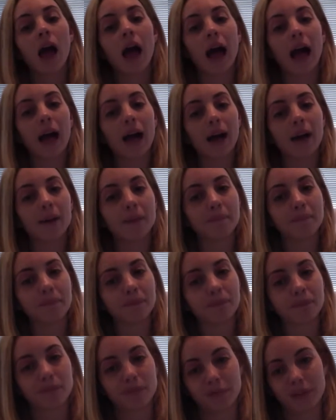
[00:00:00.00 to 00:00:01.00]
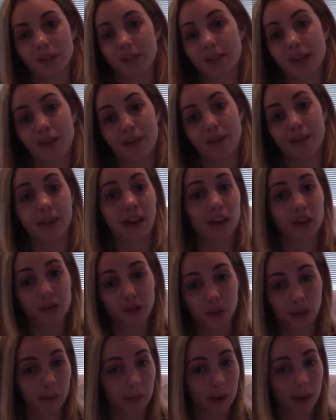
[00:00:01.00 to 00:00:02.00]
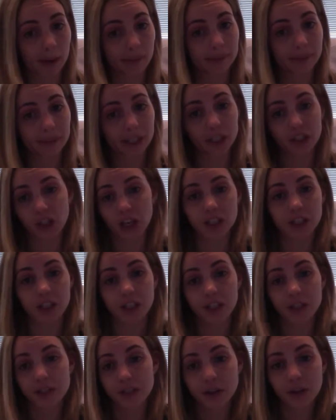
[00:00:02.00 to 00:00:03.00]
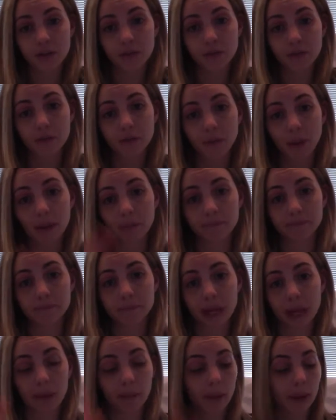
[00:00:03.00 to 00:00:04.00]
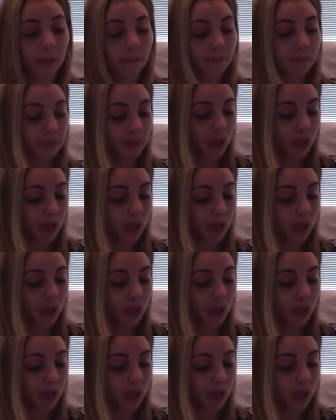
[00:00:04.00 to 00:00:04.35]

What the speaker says: There's nothing natural about injecting yourself, but anyway.